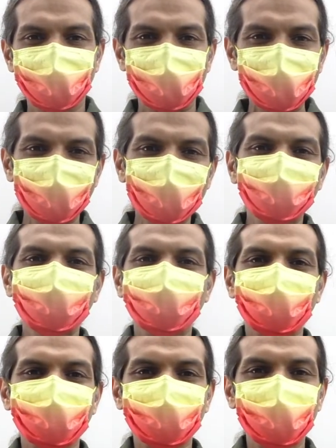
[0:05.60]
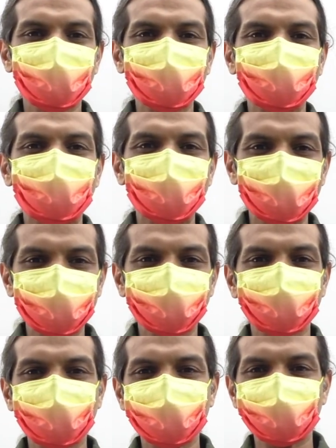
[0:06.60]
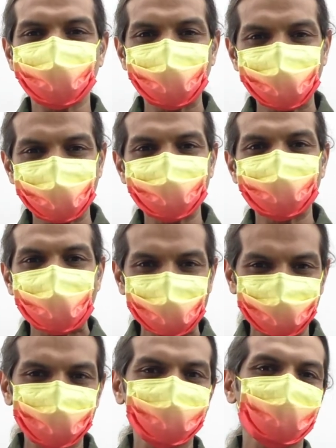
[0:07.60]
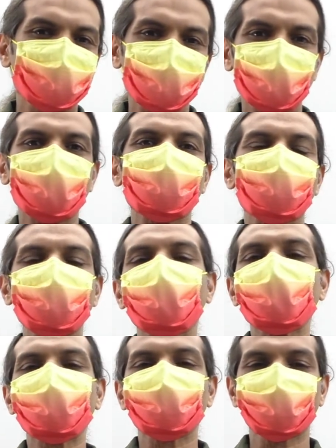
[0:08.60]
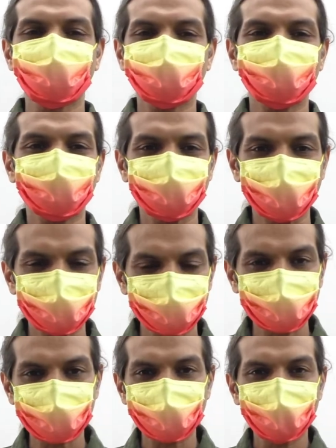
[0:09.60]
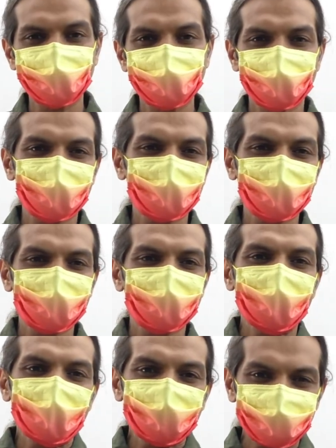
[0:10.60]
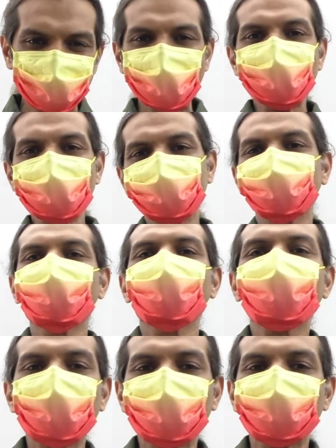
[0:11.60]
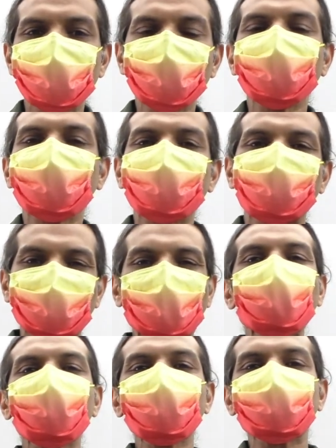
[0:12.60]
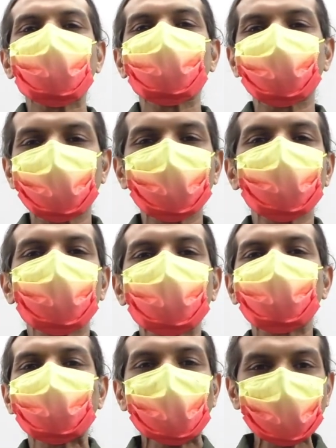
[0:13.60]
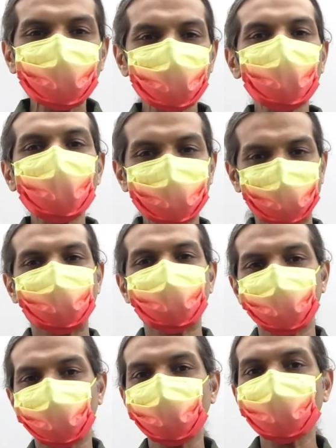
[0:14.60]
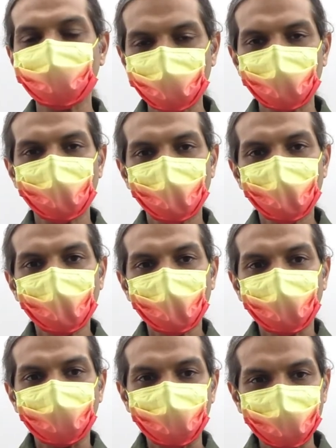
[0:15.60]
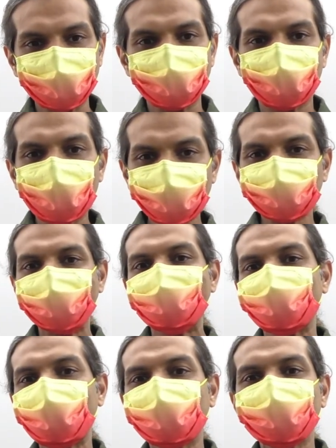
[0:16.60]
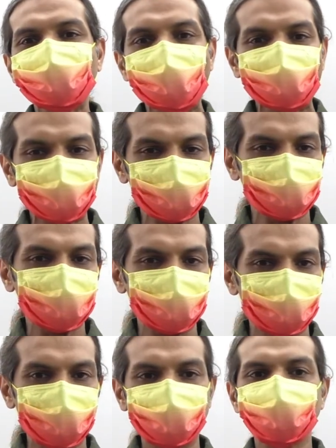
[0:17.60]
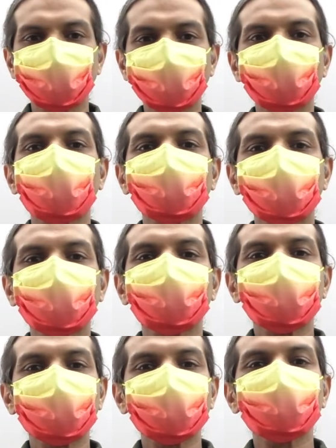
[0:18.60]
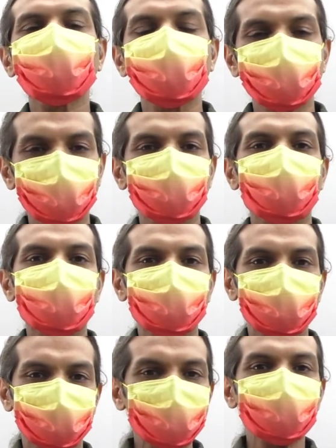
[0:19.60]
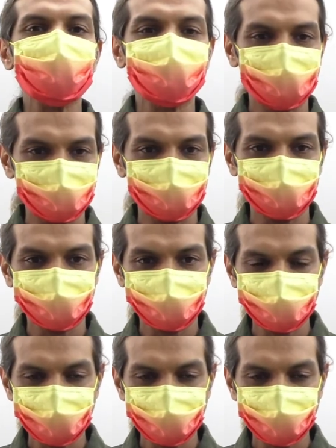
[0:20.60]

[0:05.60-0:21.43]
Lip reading: Hello future engineers and my dear students, welcome back to Mudassir Academy. I am Mudassir. Today in this video, we are beginning a brand new chapter, Partial Differentiation, one of the most important chapters in the Module 2 of the VTU Engineering Mathematics 1 syllabus.